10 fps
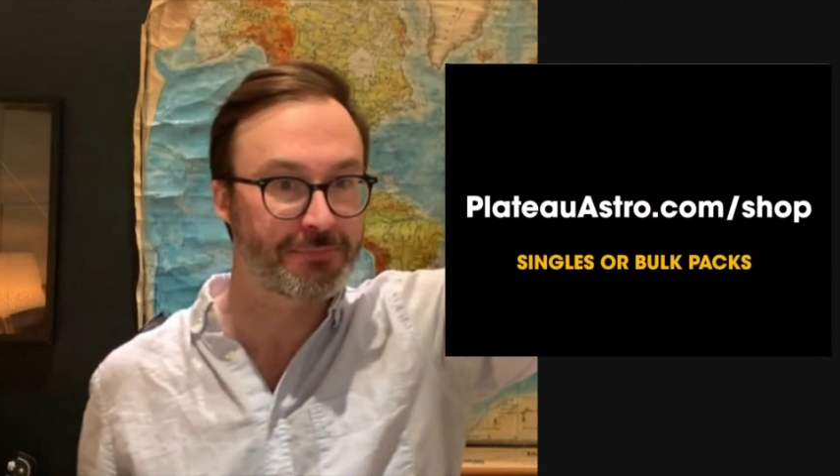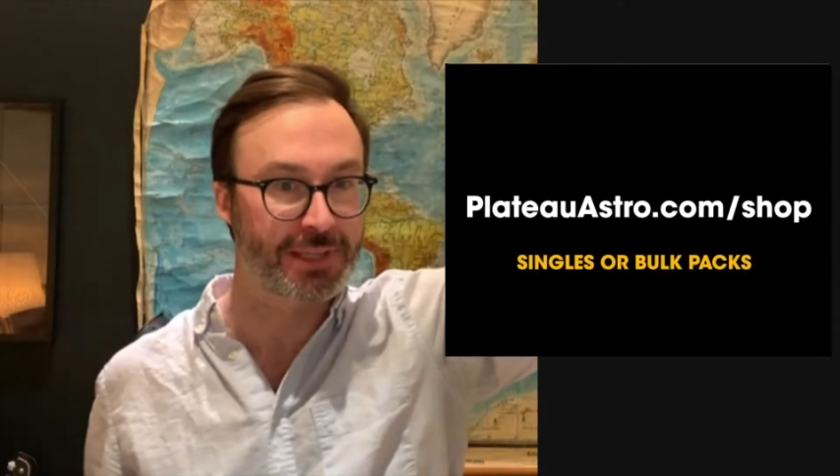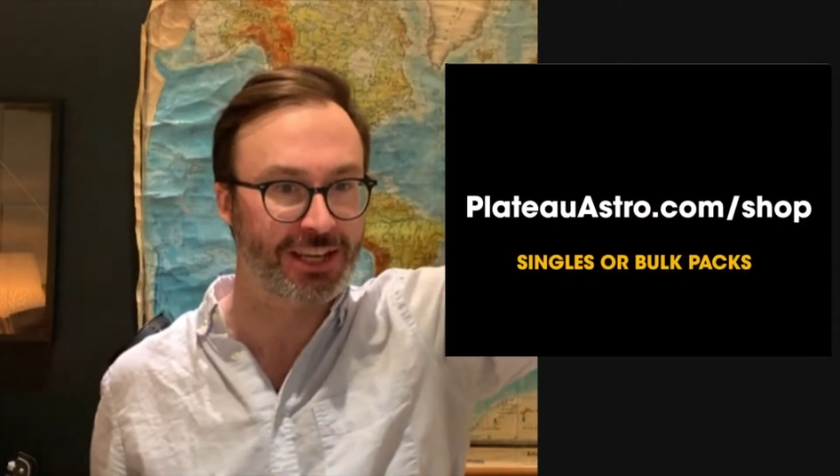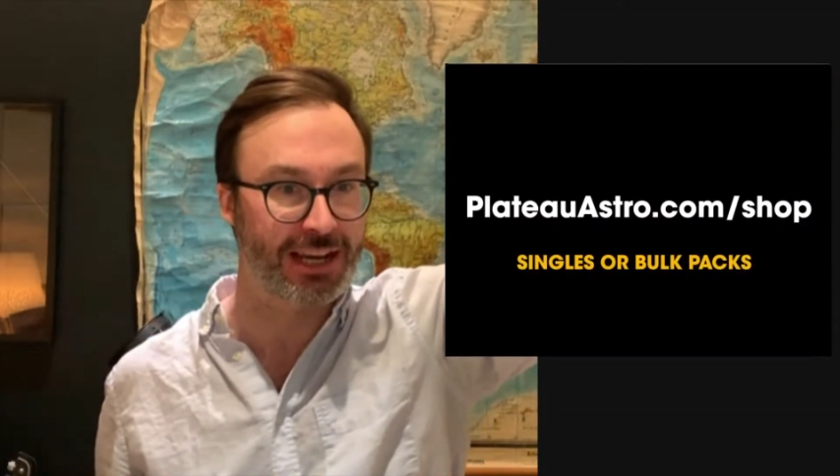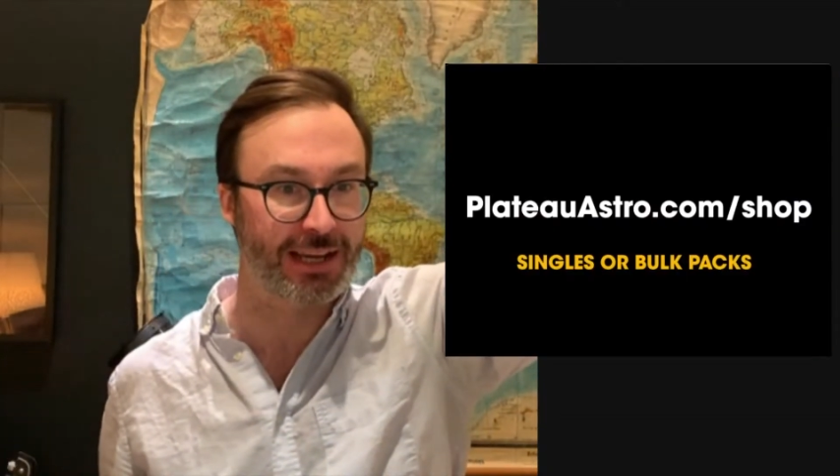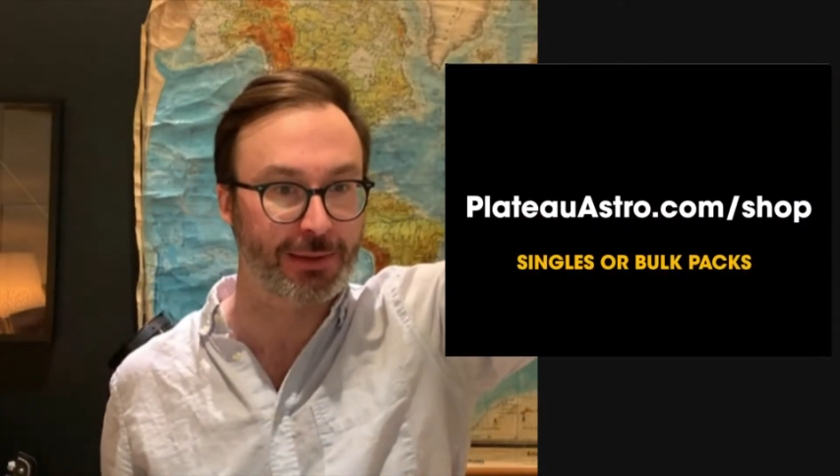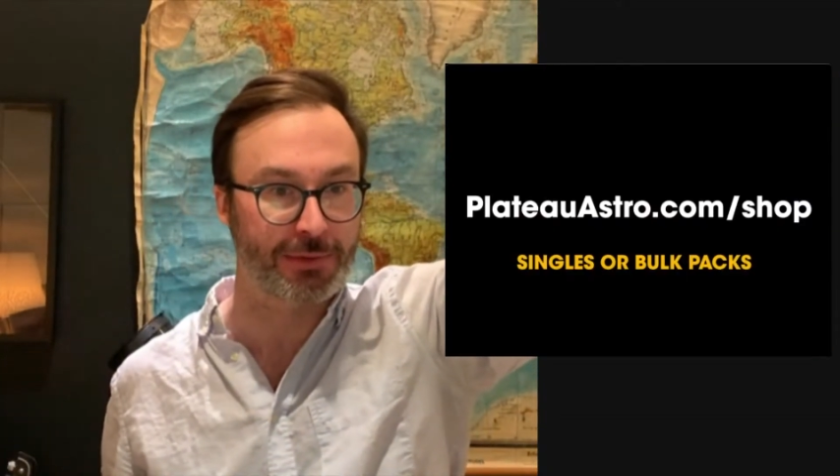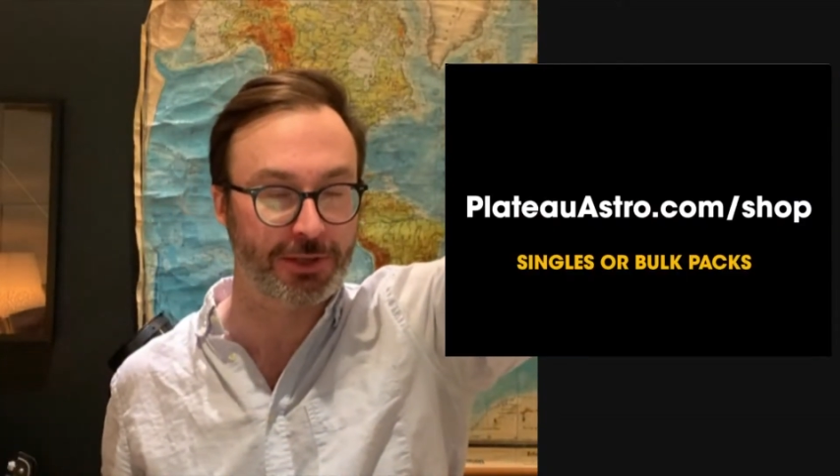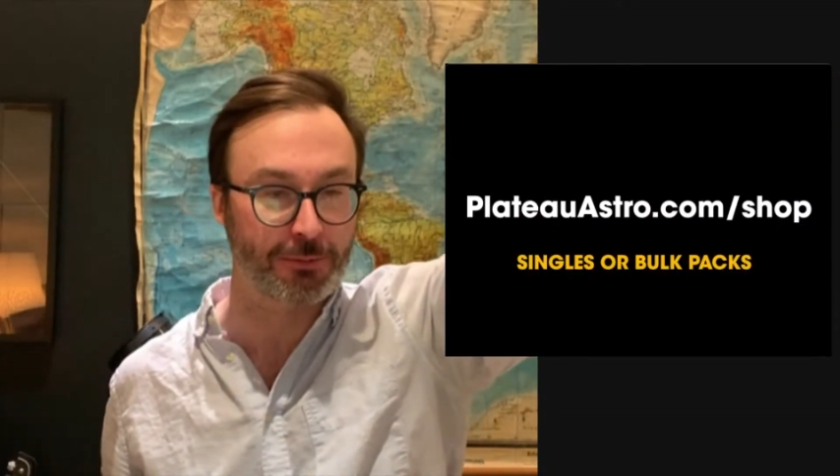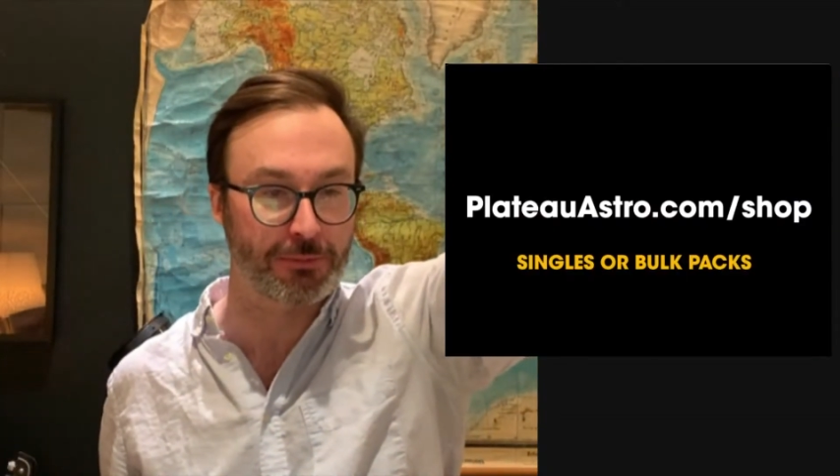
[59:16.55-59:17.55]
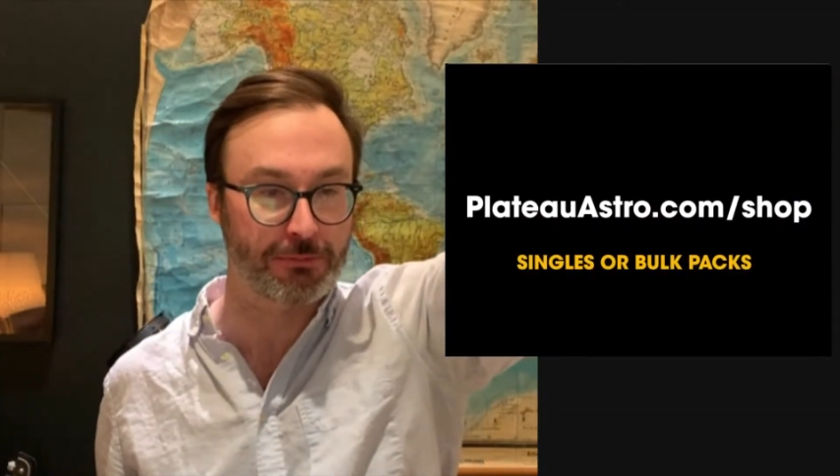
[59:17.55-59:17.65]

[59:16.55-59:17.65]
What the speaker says: You can